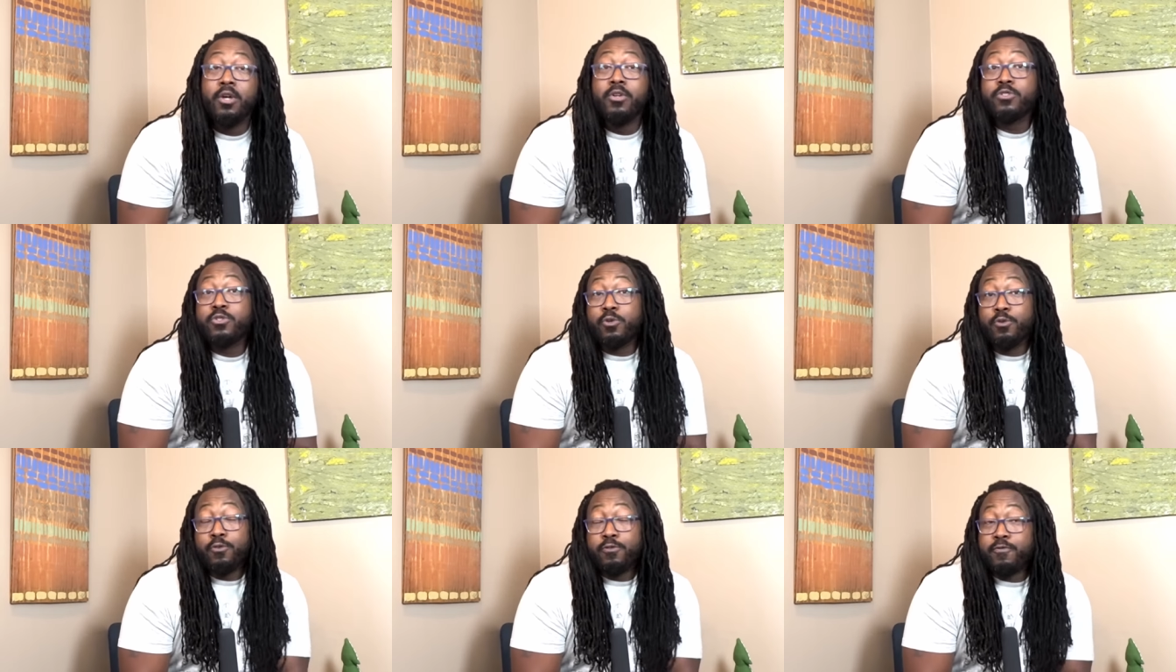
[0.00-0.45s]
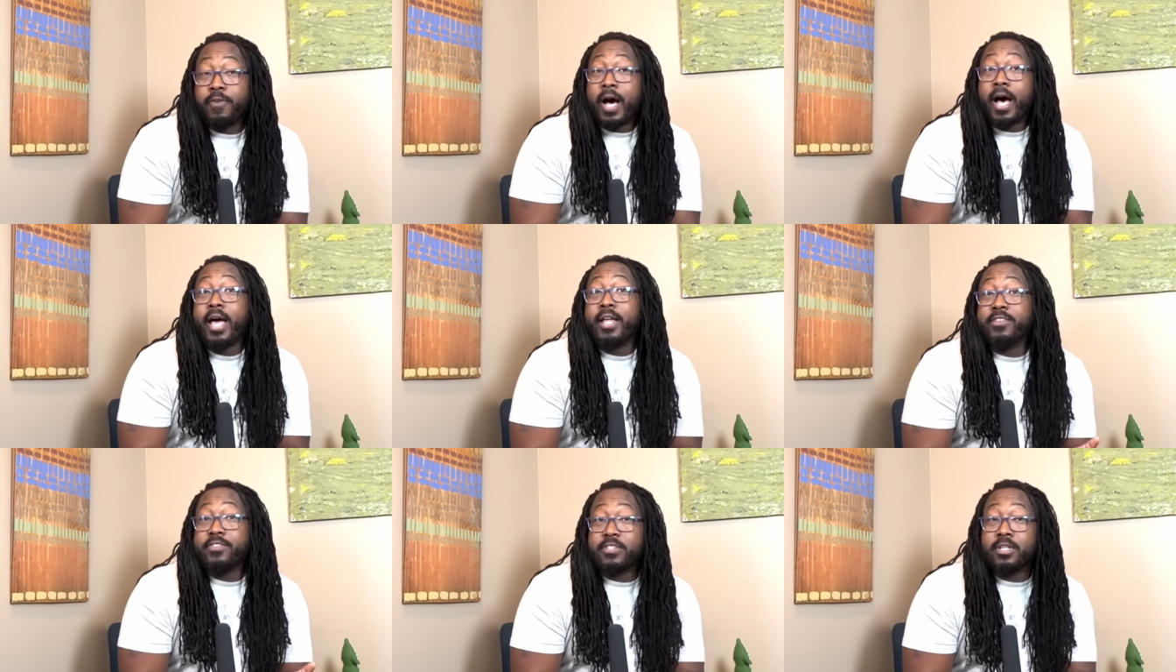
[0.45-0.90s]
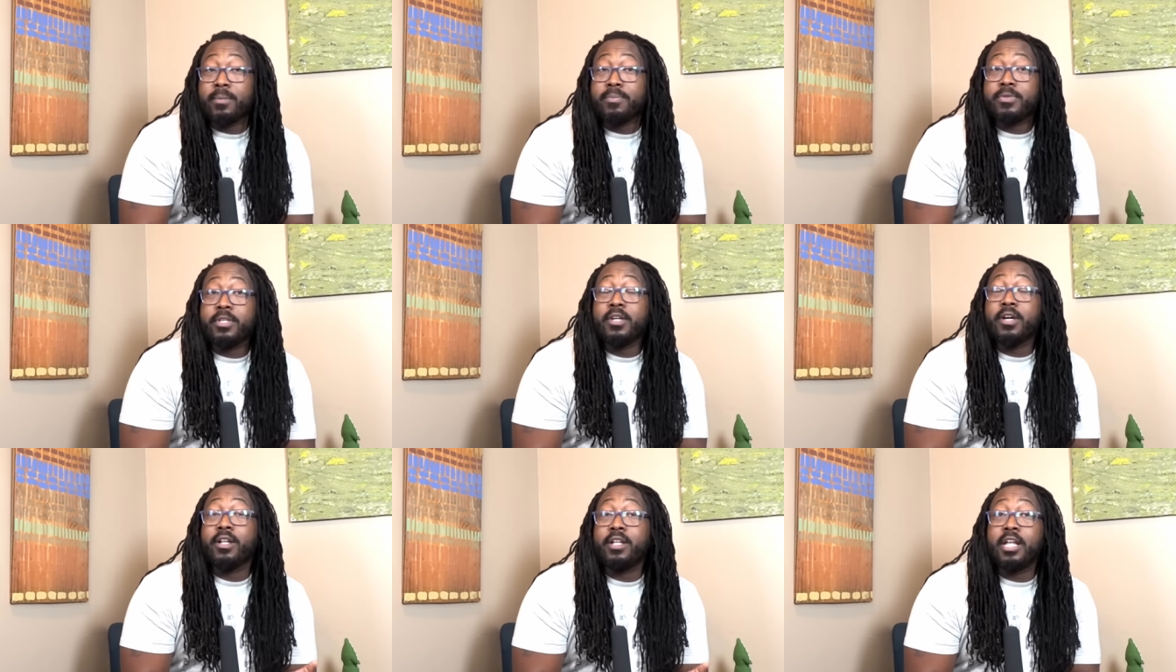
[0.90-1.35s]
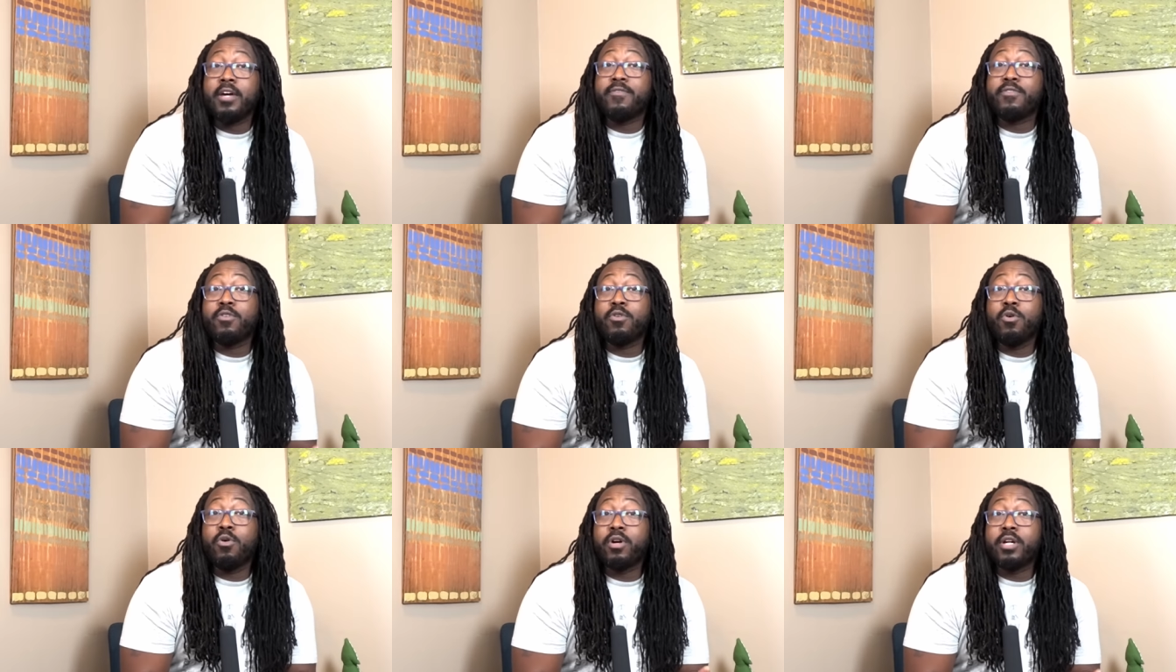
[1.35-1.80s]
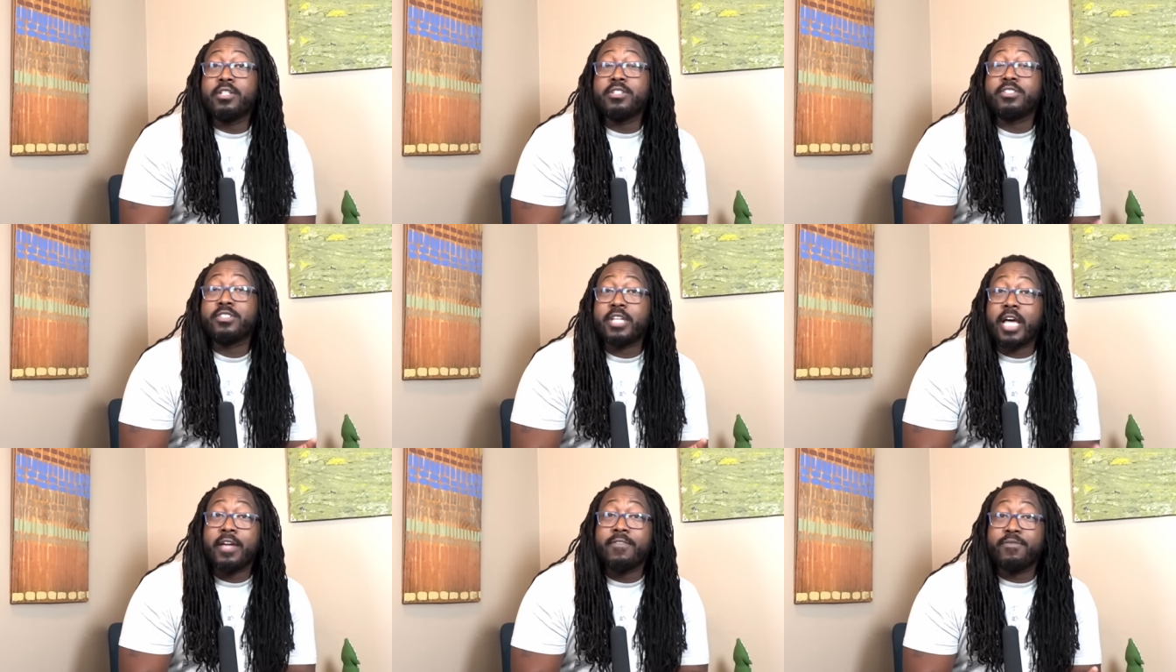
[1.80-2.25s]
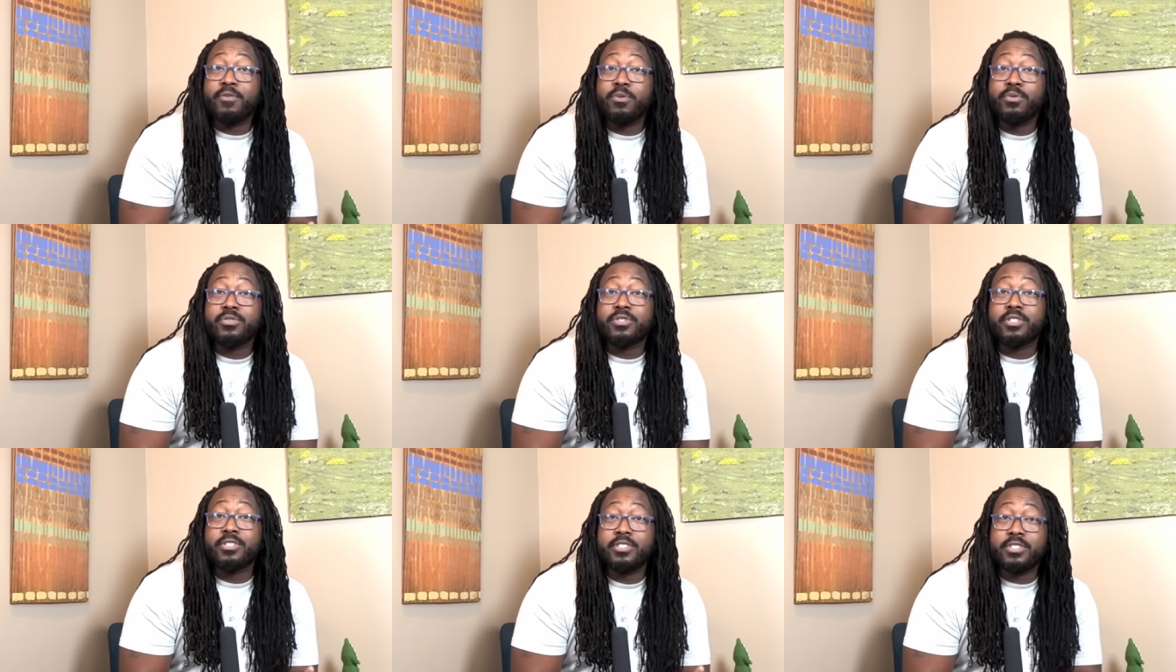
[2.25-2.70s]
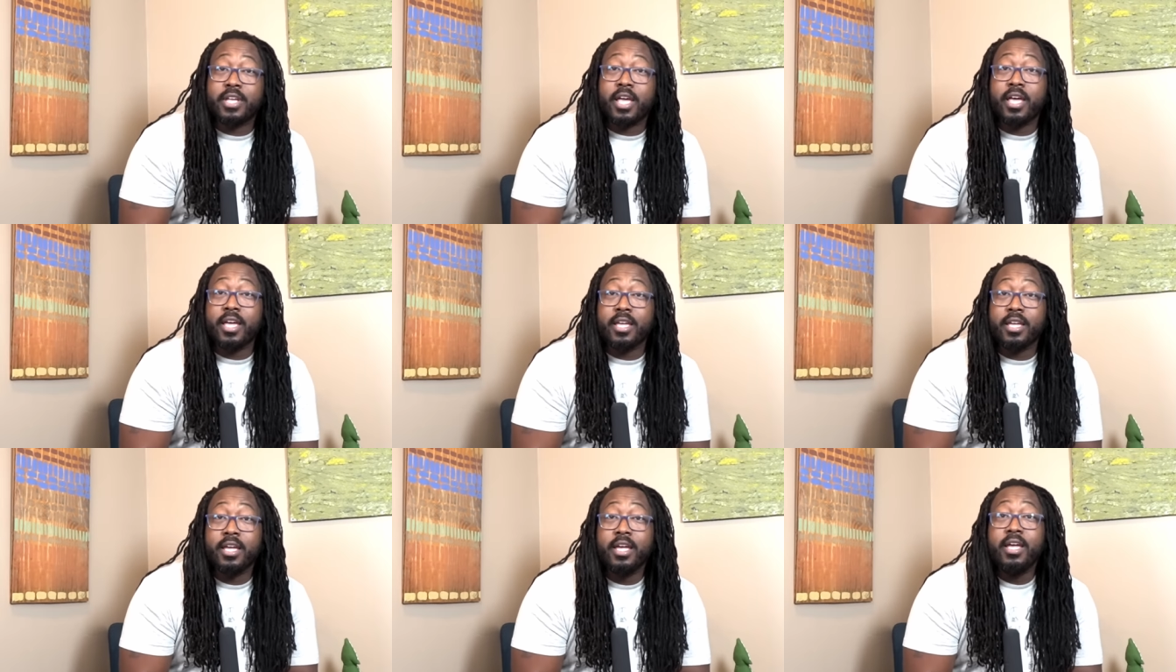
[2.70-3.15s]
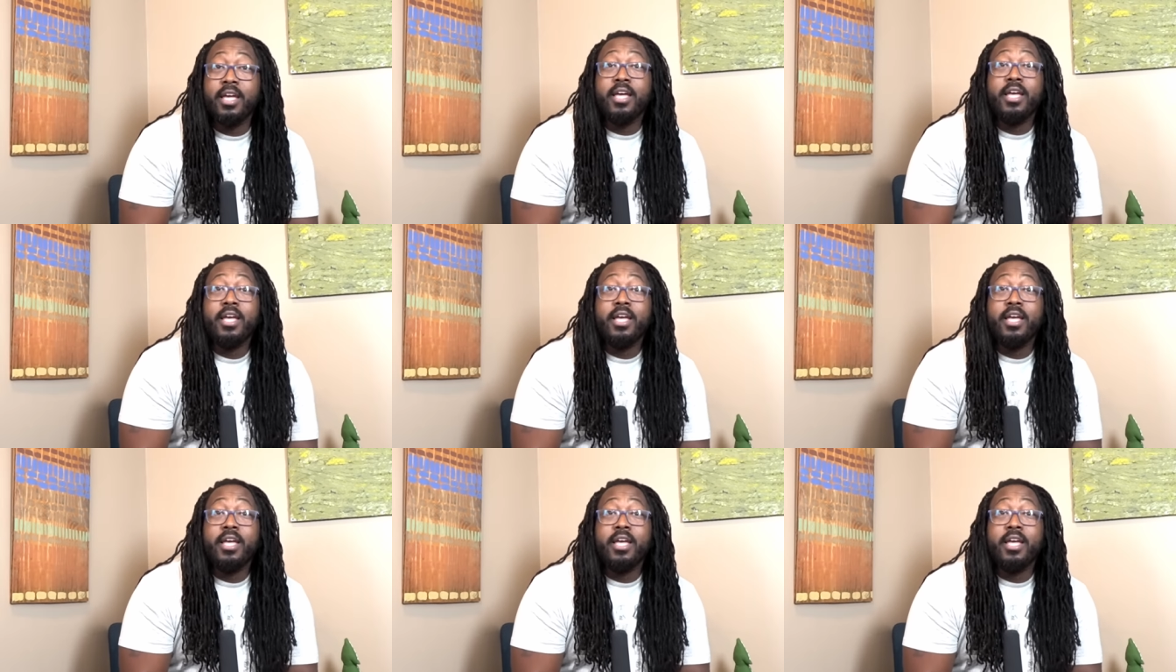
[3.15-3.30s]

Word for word: to find something clever or insightful to say.